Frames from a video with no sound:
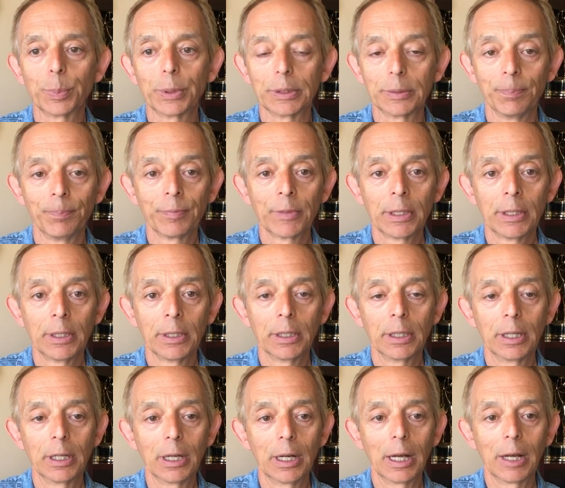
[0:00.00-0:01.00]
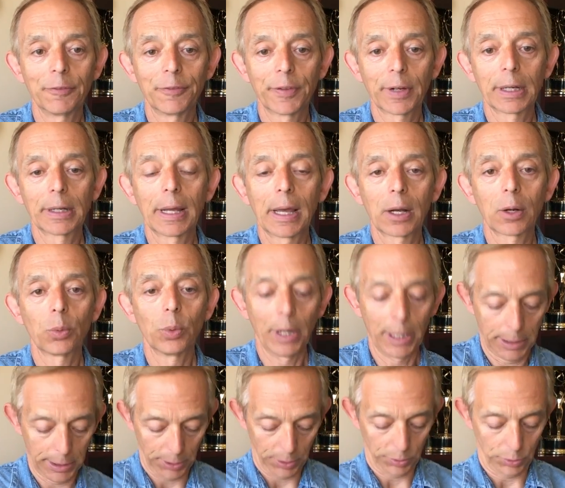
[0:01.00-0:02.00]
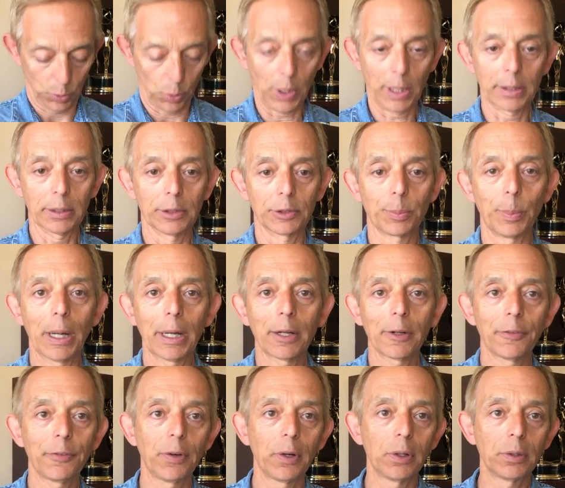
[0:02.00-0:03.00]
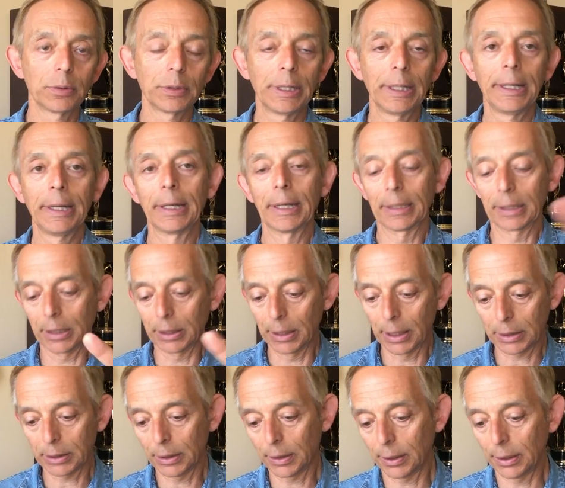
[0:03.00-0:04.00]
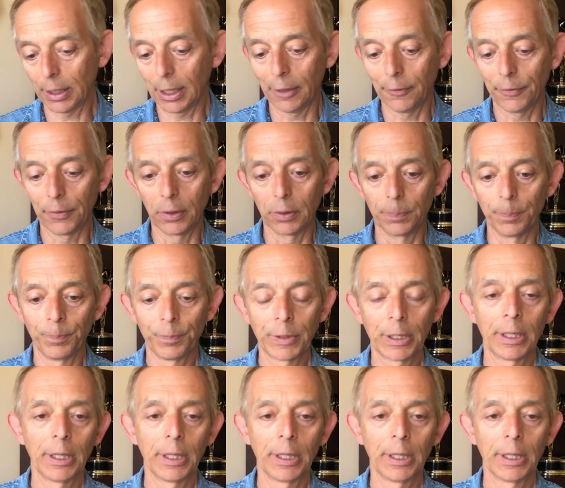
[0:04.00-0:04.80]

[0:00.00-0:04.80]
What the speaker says: But I figured out a way to use a wireless microphone and connect it to the iPhone